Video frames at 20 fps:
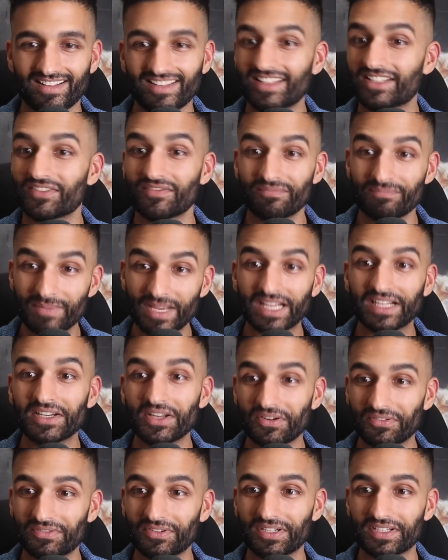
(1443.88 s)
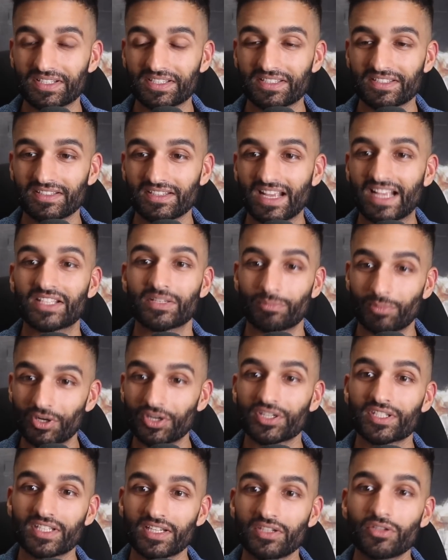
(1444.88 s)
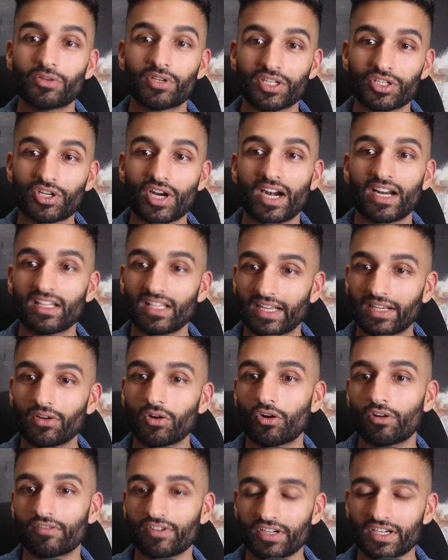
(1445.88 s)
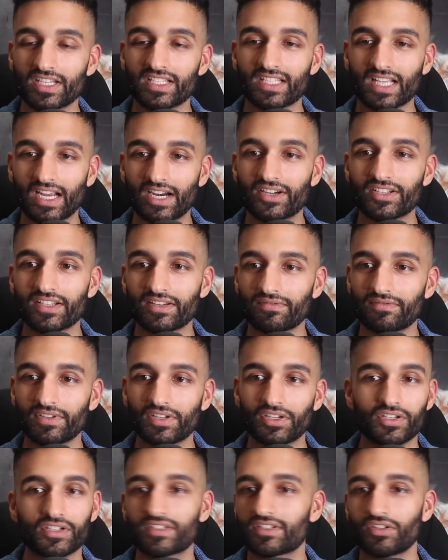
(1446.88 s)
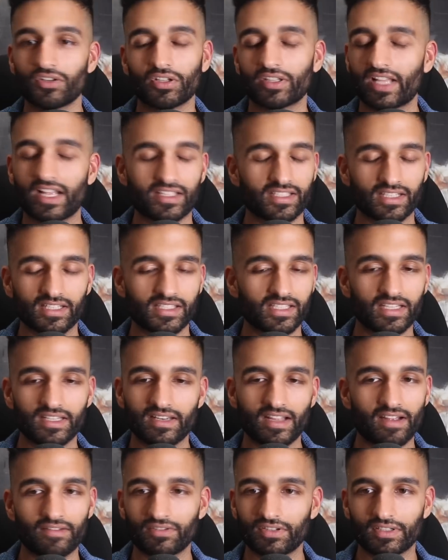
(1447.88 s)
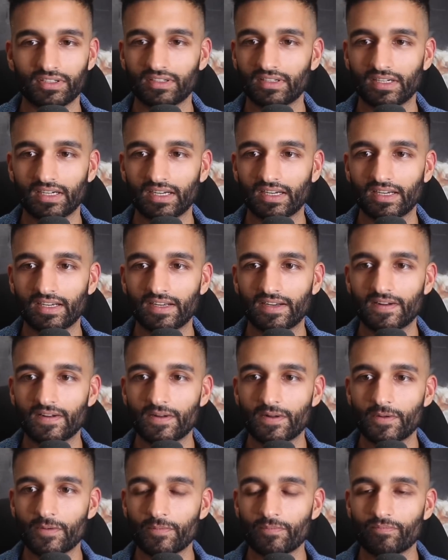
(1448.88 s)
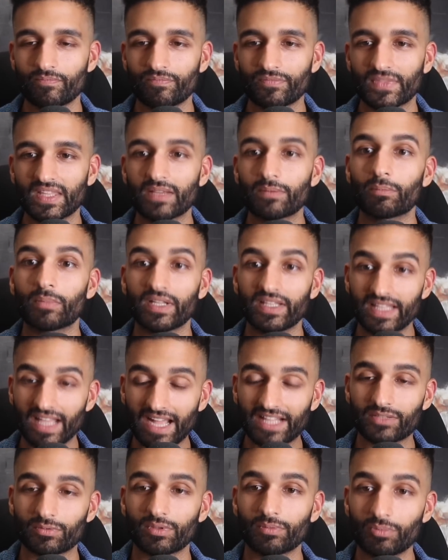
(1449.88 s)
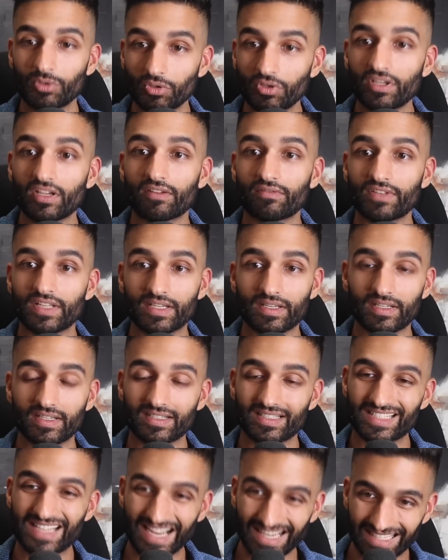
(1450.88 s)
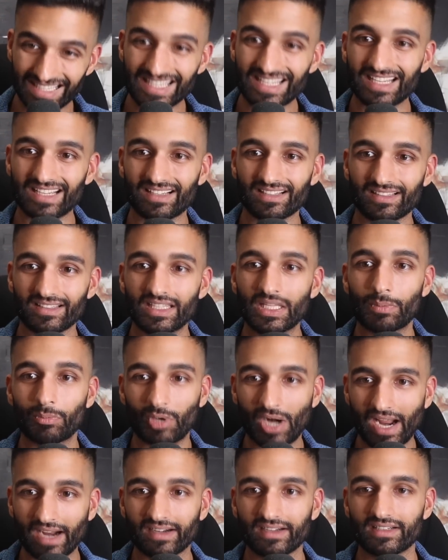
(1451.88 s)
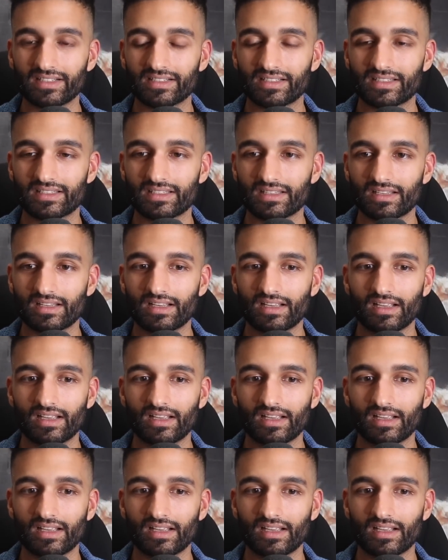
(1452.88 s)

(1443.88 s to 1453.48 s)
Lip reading: That's a big difference. As a person, you can try to let go of your desires and fears. You'll not succeed ever. But that's the beauty of the technique, the practice.